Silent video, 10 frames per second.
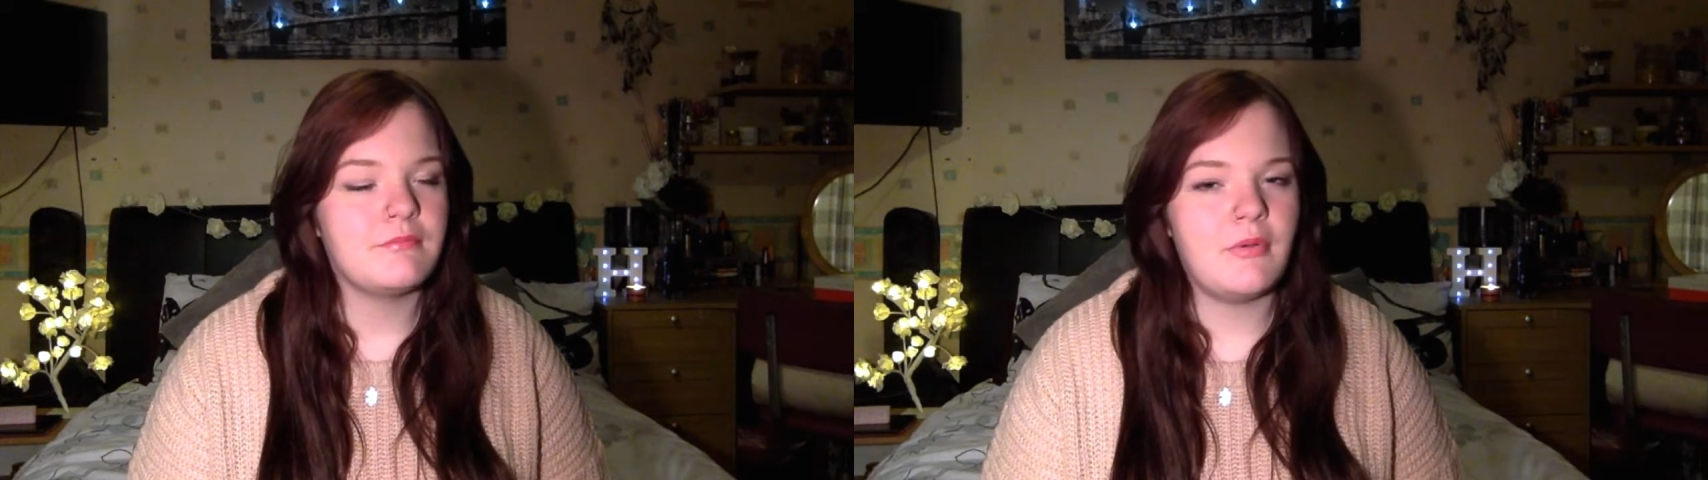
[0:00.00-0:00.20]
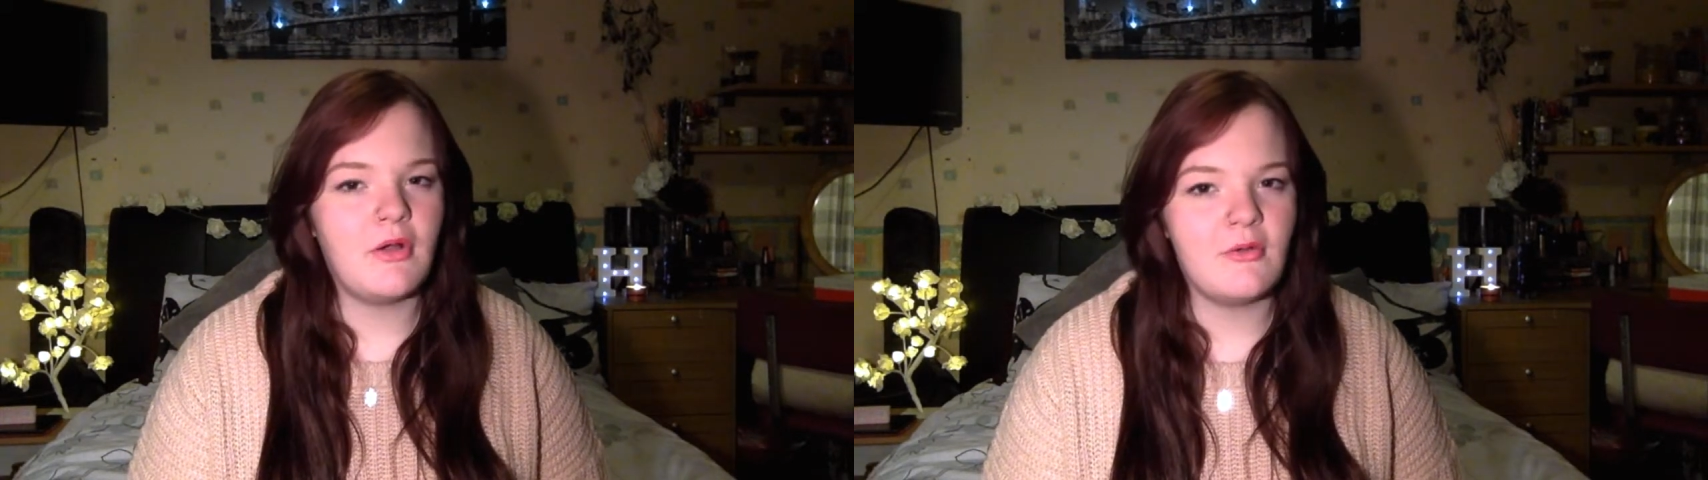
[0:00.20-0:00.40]

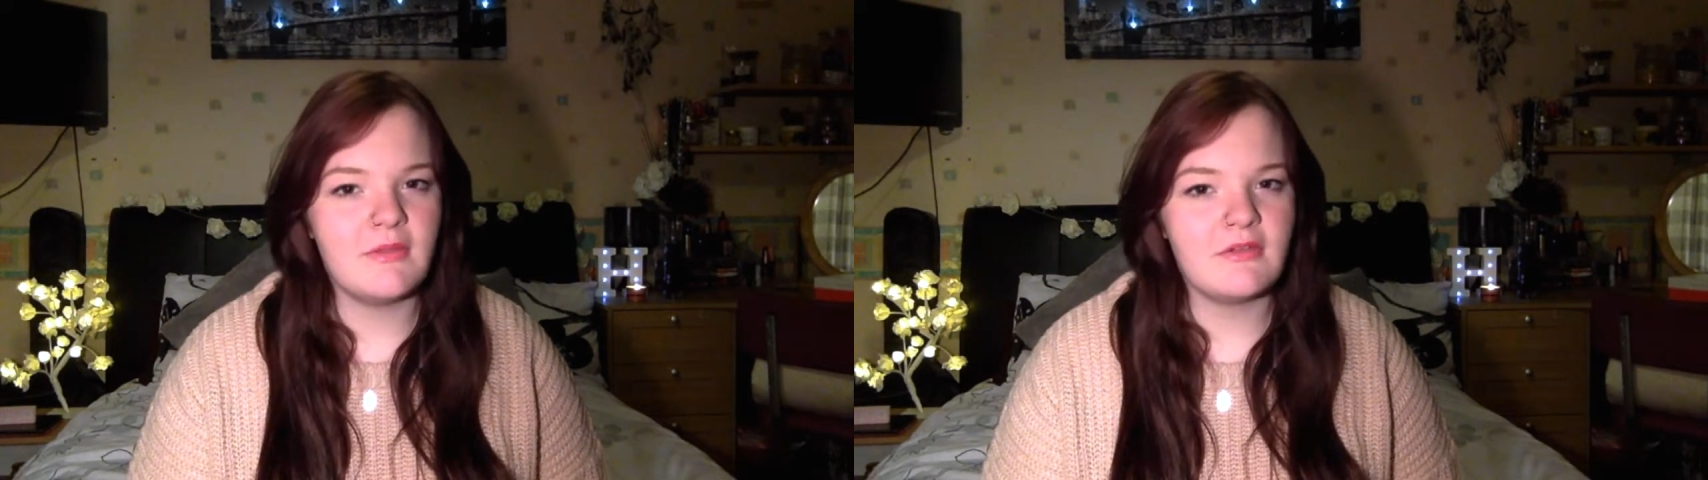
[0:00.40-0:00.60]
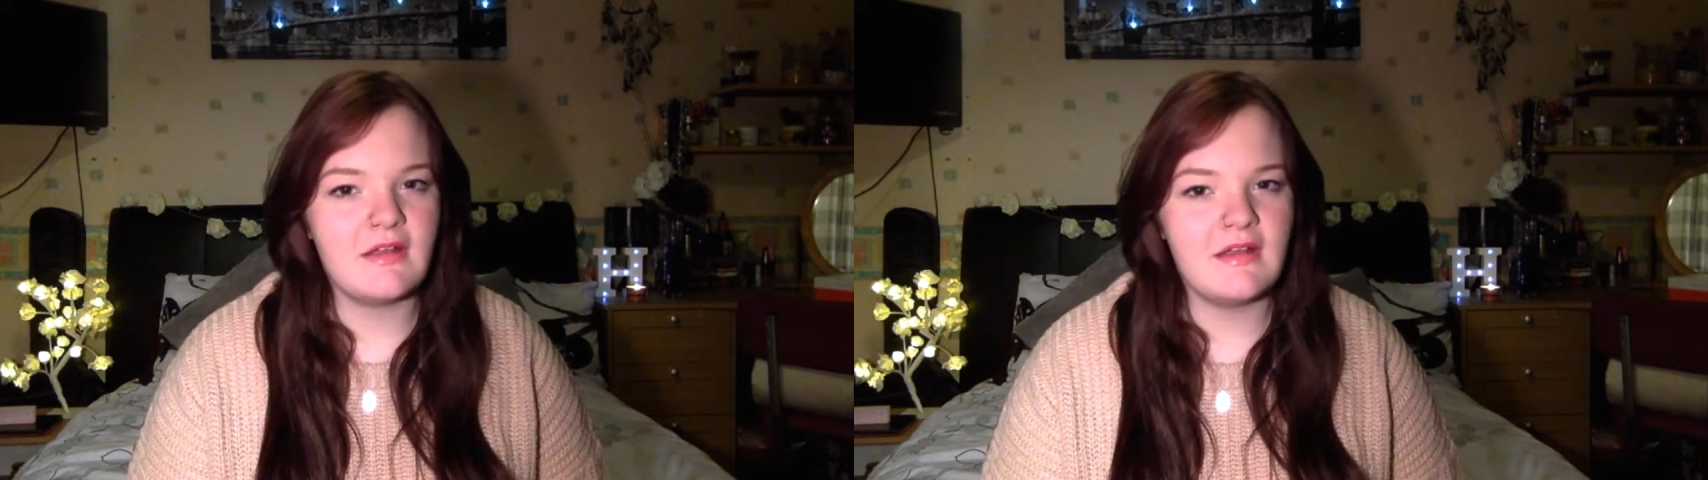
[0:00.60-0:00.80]

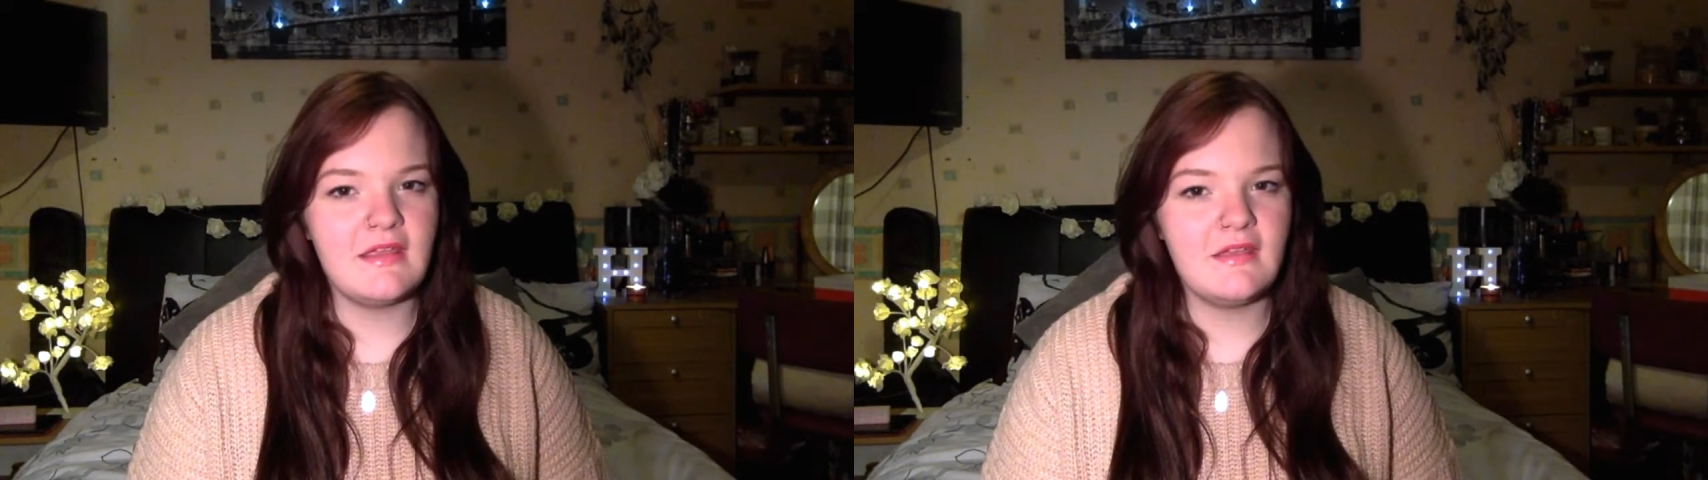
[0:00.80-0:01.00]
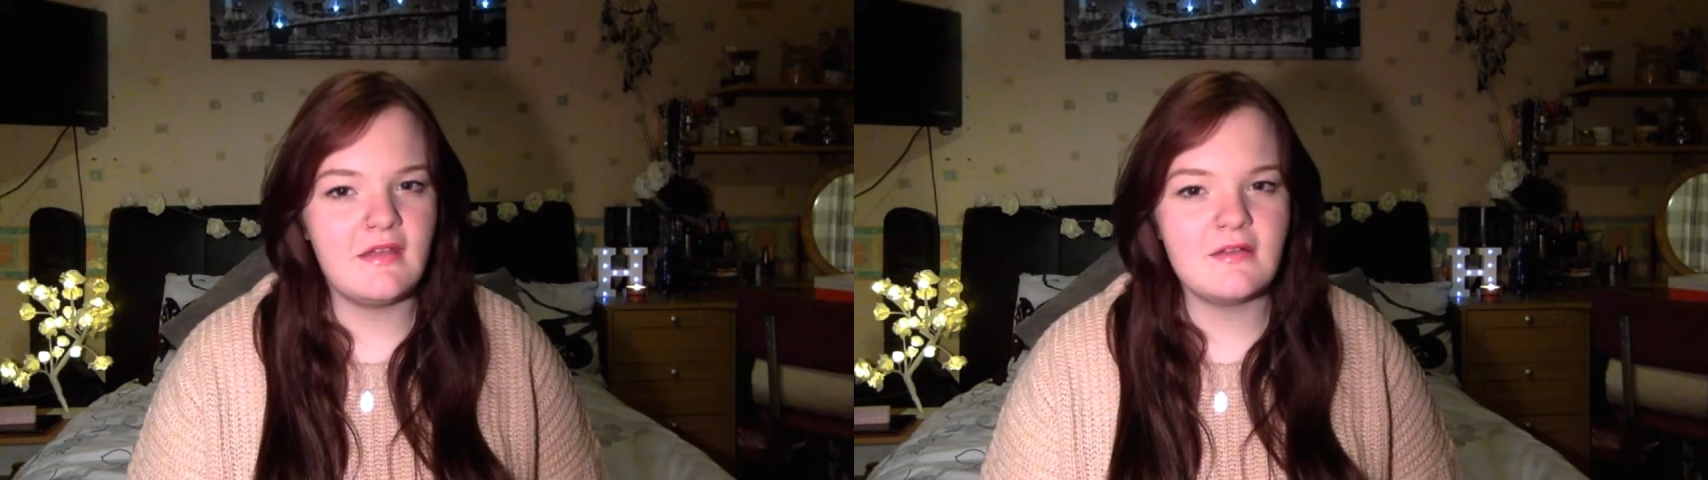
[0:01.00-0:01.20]

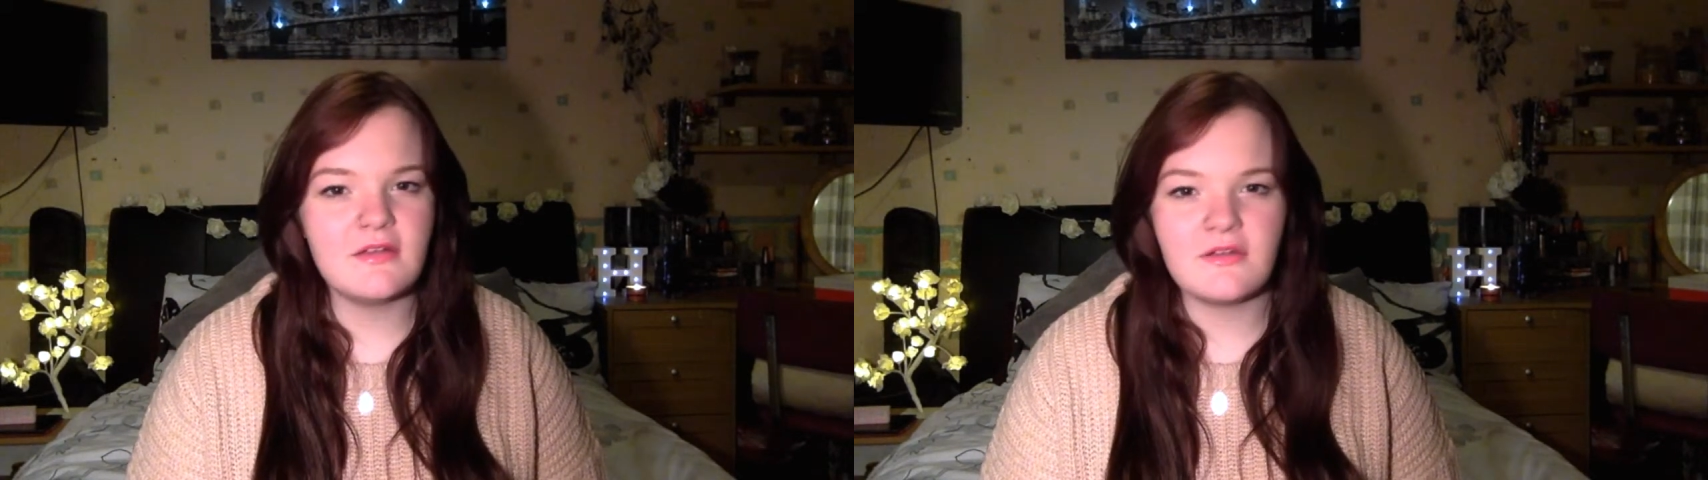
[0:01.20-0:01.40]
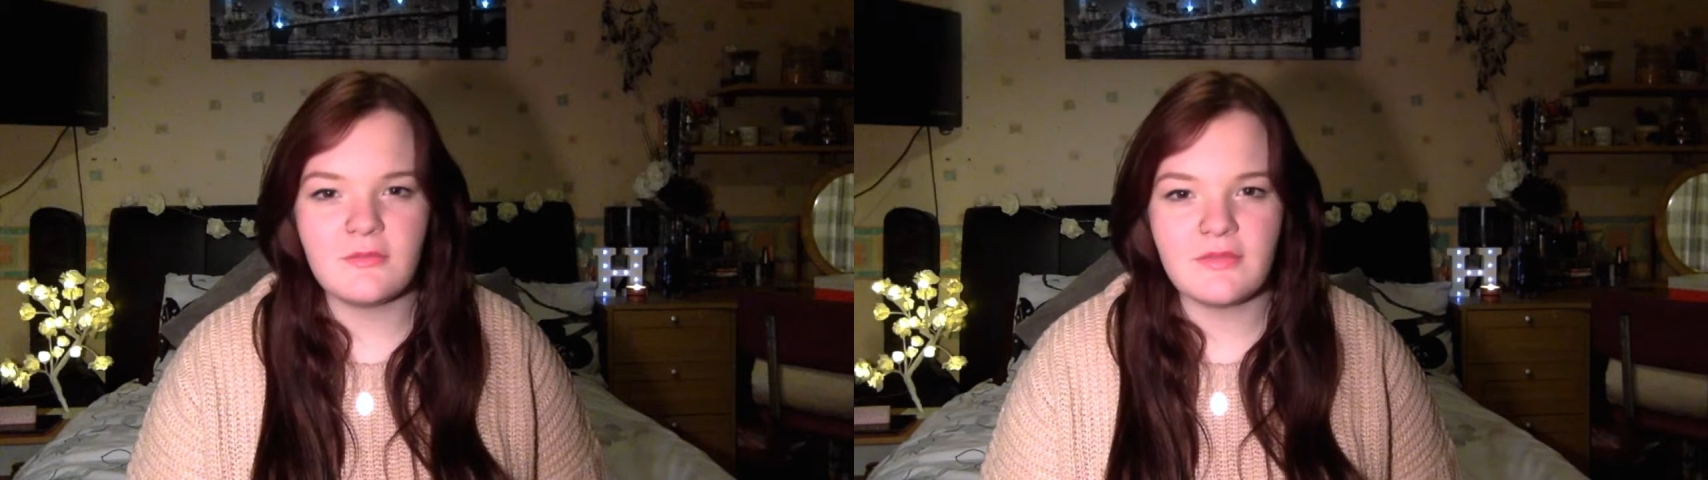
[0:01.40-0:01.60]
pomegranate. I
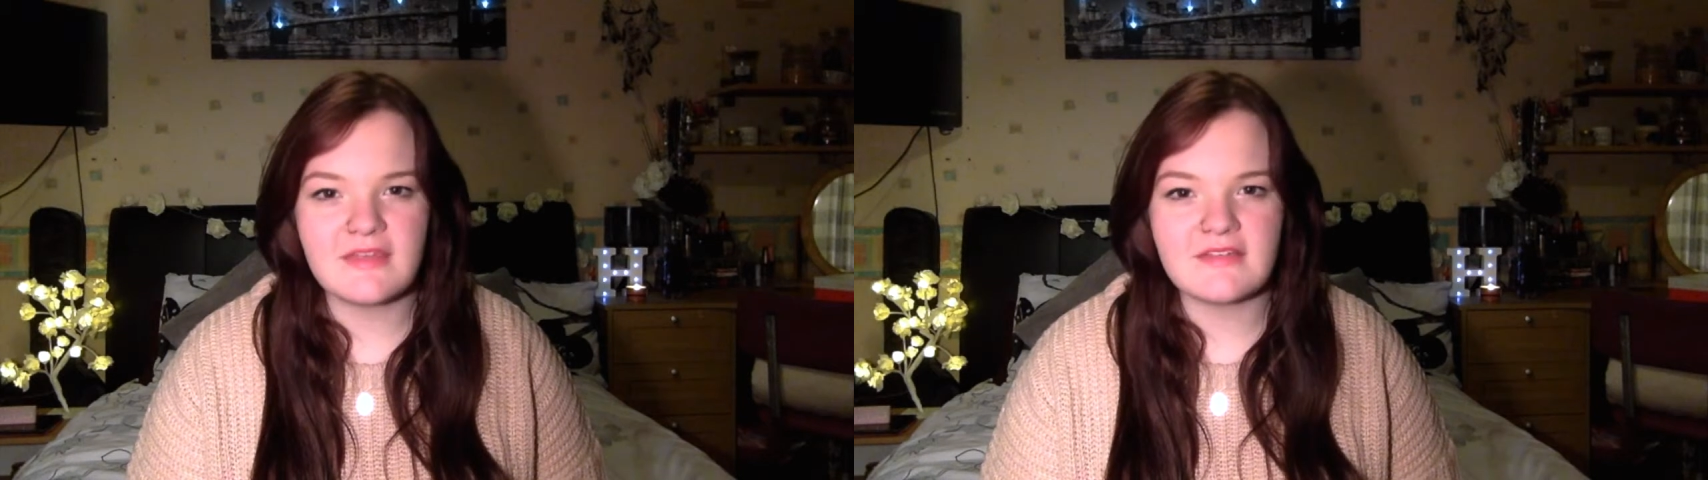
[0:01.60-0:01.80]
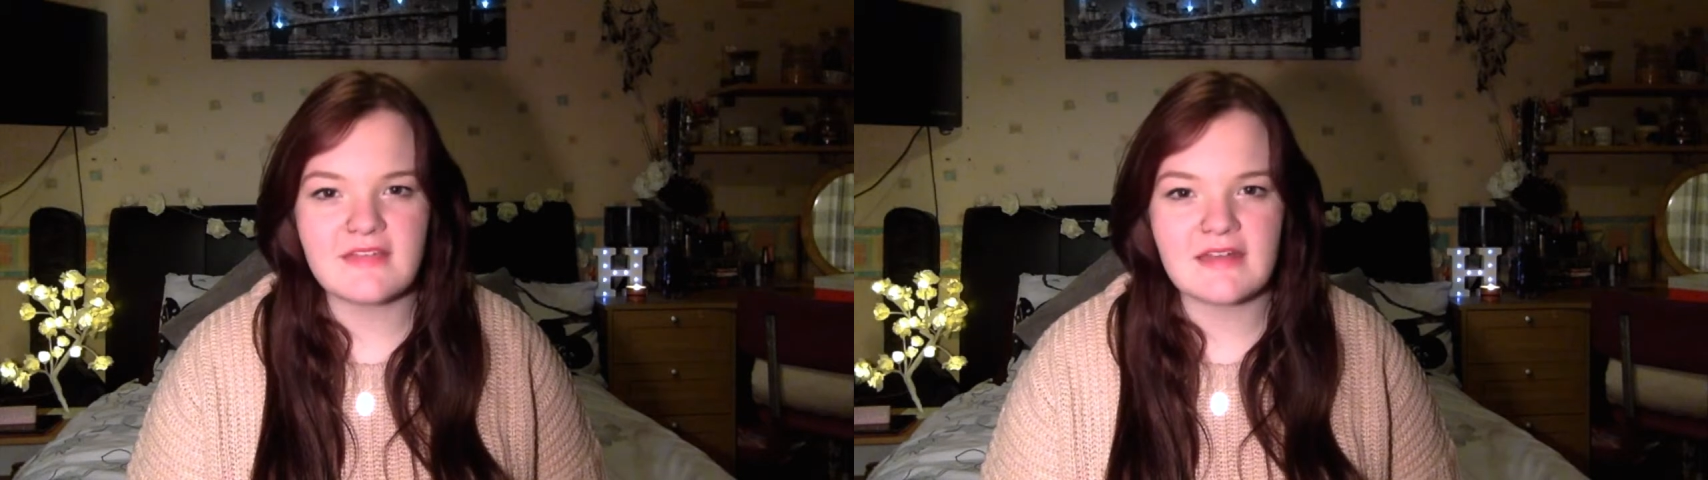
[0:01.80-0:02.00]
don't know what the
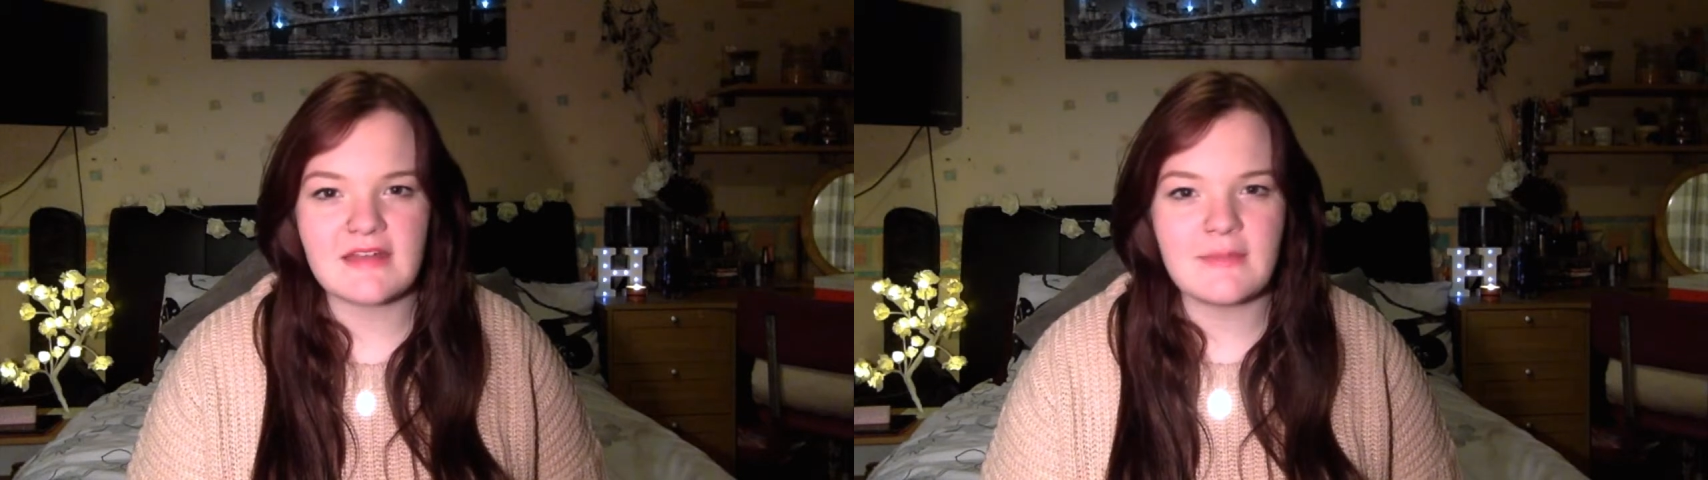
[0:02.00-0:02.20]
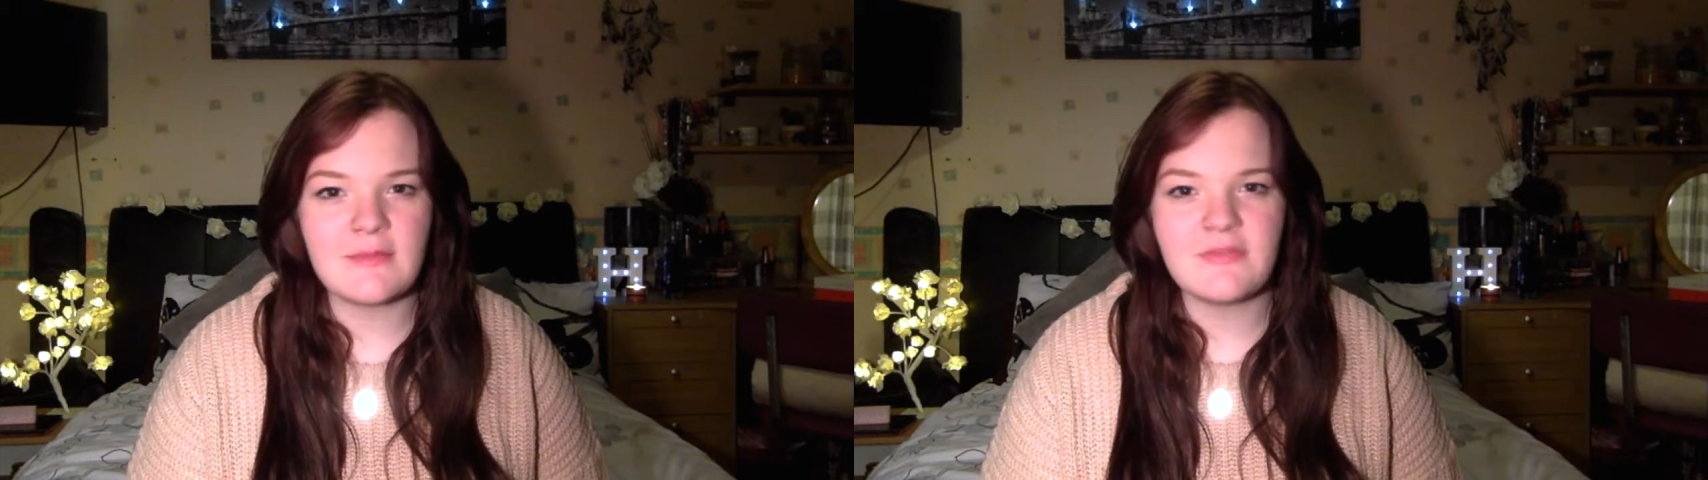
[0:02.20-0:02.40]
exact
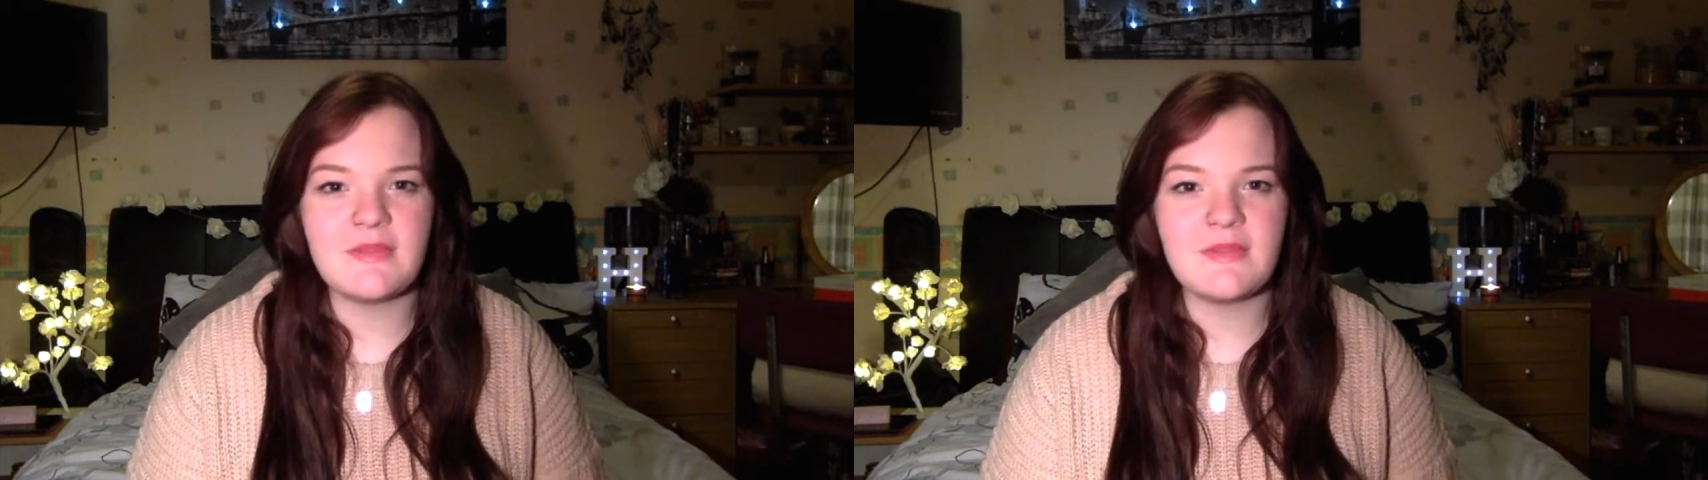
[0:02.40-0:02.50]
name is,